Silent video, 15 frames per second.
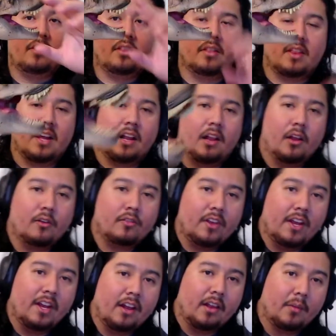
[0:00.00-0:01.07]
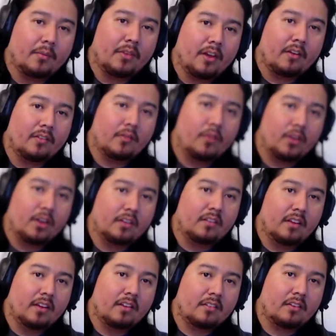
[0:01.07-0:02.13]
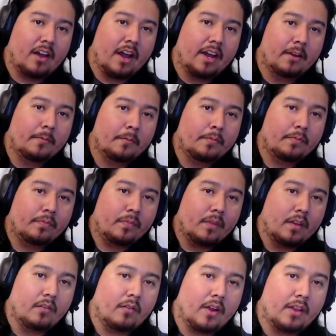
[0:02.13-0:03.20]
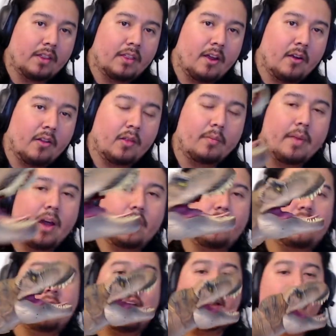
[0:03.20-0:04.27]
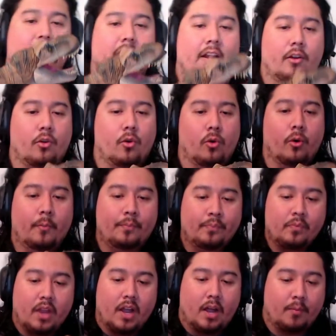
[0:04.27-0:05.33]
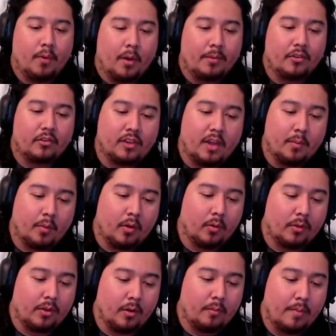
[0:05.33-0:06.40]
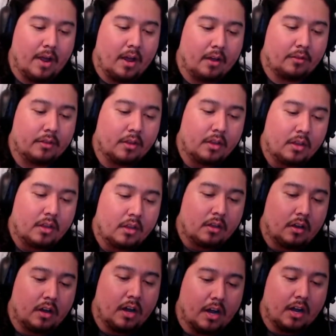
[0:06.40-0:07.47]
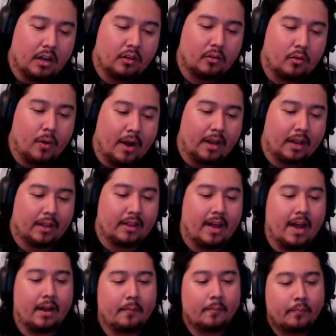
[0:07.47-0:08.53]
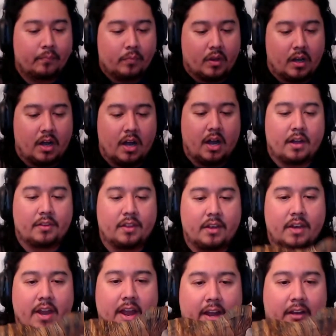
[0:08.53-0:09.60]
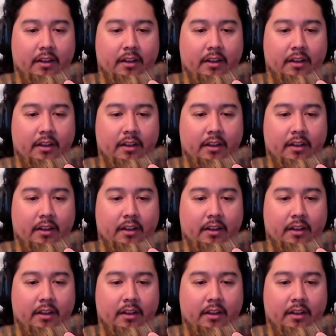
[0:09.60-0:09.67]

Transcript: they close in on themselves, if you can see inside right there on the mouth. So that's kind of cool. I'll probably just keep her with her mouth quiet like that. The neck,